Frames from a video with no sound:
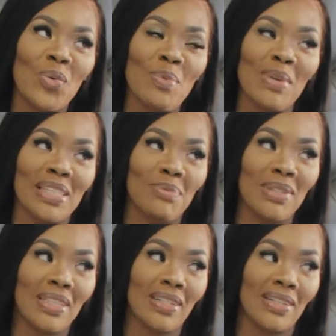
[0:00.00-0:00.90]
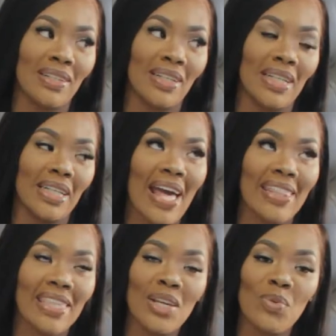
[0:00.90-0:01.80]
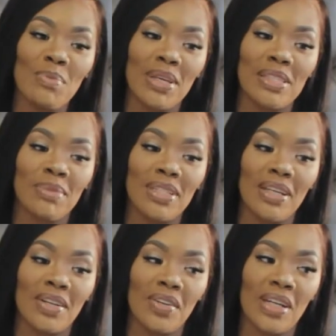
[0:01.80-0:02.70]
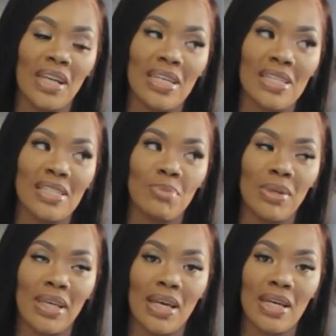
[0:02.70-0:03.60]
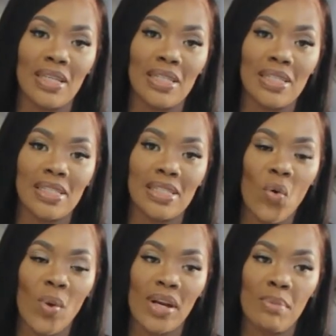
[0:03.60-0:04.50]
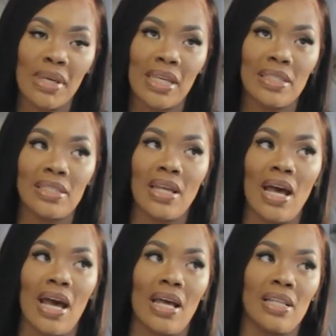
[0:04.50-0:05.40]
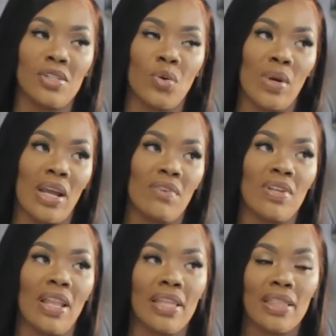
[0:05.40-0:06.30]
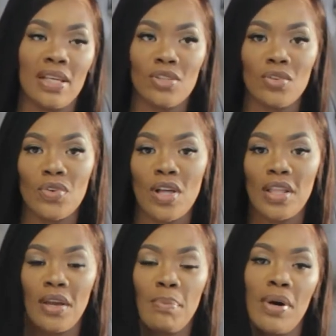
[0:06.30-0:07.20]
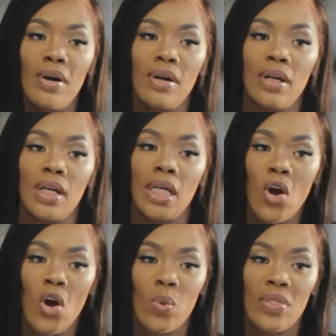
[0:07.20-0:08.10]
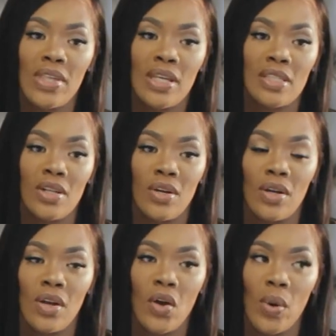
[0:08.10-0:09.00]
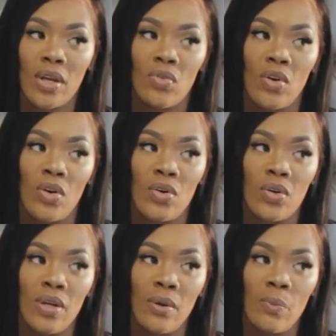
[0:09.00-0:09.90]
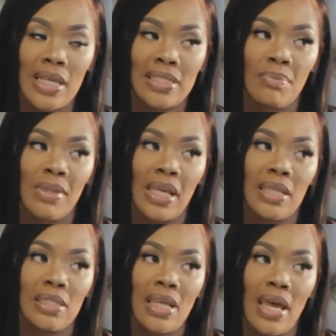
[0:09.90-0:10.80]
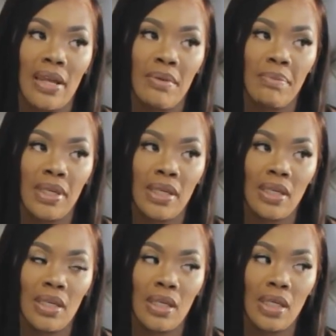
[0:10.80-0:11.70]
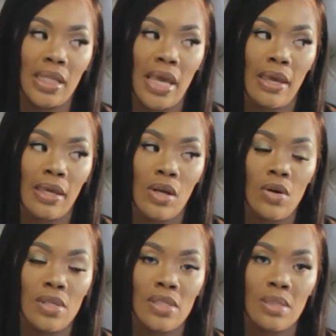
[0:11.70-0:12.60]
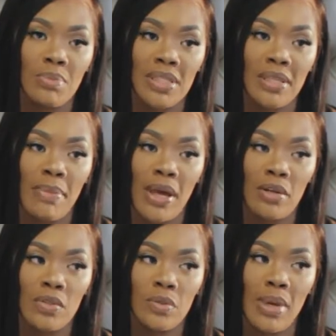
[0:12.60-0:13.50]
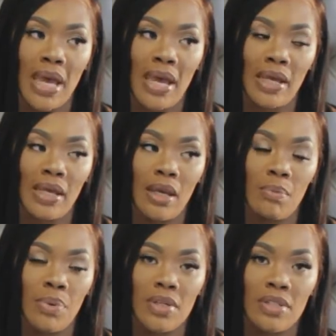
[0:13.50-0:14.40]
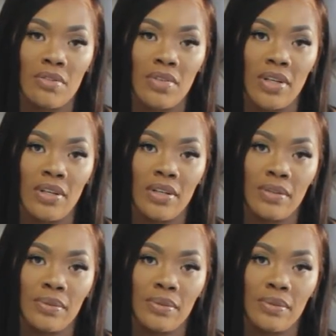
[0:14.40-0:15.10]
What makes me daring? I think what makes me daring is because when I'm against the odds, or when I feel like things are falling apart, or when things are going wrong, it's something inside of me that causes me to bounce back and persevere.